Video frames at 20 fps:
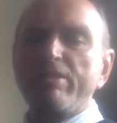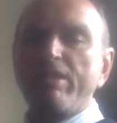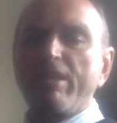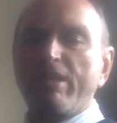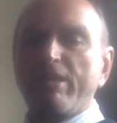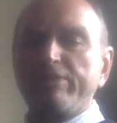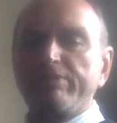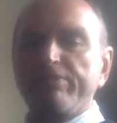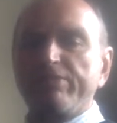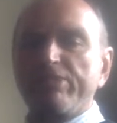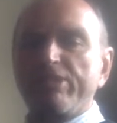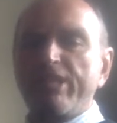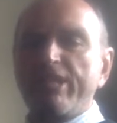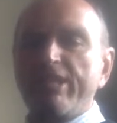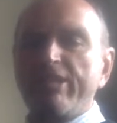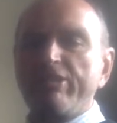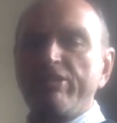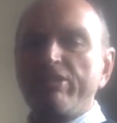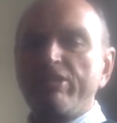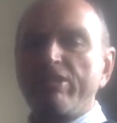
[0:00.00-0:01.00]
ask for
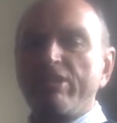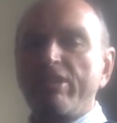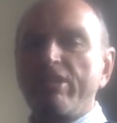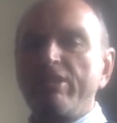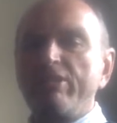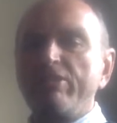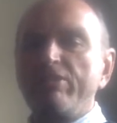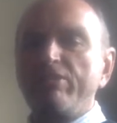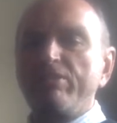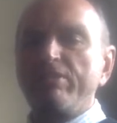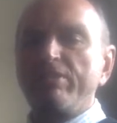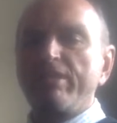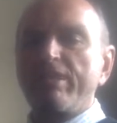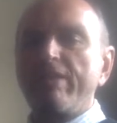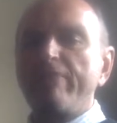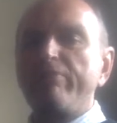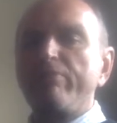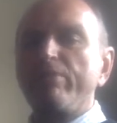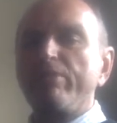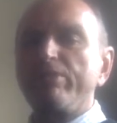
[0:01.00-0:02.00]
change. He knew it,
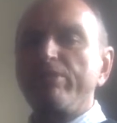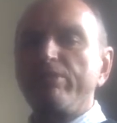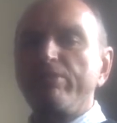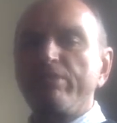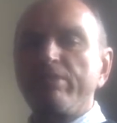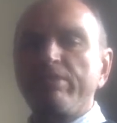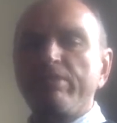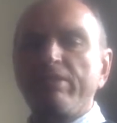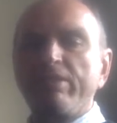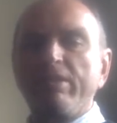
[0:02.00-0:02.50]
everyone knew it.